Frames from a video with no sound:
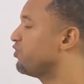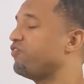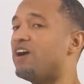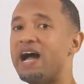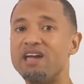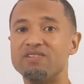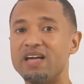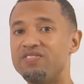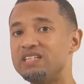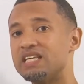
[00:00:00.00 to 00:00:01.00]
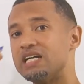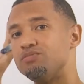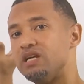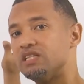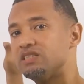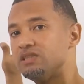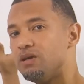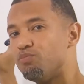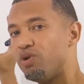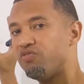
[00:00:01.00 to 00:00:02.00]
5, and this has been
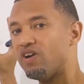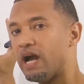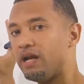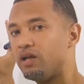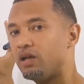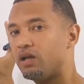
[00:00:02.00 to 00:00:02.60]
simplified.